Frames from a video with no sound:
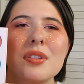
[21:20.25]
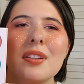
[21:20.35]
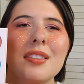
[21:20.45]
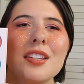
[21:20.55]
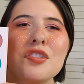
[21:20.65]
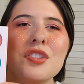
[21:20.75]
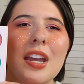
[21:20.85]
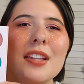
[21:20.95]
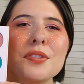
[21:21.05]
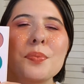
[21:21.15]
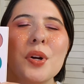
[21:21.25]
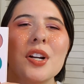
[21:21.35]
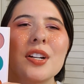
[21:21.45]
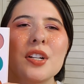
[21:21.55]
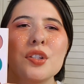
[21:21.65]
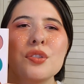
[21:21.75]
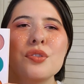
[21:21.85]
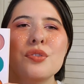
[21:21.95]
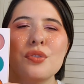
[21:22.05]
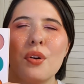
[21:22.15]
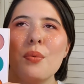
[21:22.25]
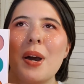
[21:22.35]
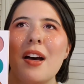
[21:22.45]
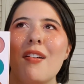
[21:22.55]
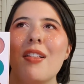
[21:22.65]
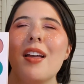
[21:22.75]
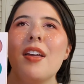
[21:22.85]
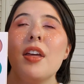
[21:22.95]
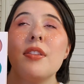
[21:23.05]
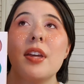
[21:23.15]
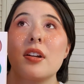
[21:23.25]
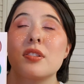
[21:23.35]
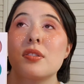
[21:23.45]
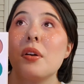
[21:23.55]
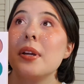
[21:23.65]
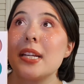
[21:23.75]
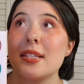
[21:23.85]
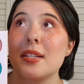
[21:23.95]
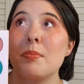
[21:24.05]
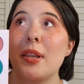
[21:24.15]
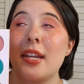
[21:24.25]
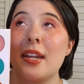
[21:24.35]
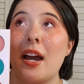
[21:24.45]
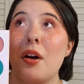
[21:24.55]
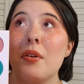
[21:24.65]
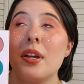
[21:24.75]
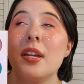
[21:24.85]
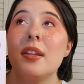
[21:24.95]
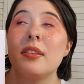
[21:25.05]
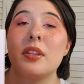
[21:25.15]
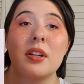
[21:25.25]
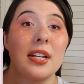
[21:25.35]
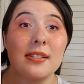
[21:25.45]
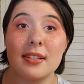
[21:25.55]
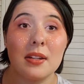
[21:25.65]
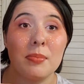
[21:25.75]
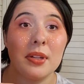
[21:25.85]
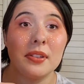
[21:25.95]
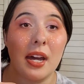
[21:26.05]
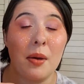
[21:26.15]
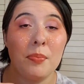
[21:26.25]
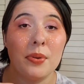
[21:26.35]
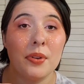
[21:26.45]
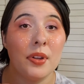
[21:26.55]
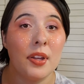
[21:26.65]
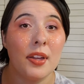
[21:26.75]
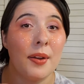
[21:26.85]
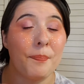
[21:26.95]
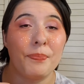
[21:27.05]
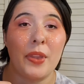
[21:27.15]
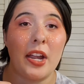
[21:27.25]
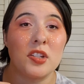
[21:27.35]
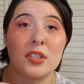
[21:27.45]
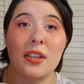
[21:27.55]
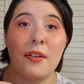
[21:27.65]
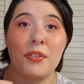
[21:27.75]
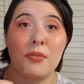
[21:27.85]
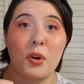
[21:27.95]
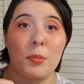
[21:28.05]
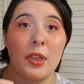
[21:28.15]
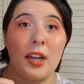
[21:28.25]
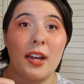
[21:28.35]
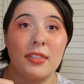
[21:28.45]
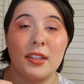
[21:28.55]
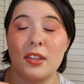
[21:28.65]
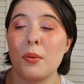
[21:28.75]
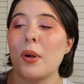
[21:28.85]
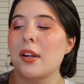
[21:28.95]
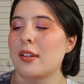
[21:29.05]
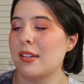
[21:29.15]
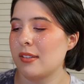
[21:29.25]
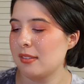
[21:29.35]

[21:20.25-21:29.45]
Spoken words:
these shades work so well. They're so easy to blend out. They're easy to build up. I just love the formula. I think they work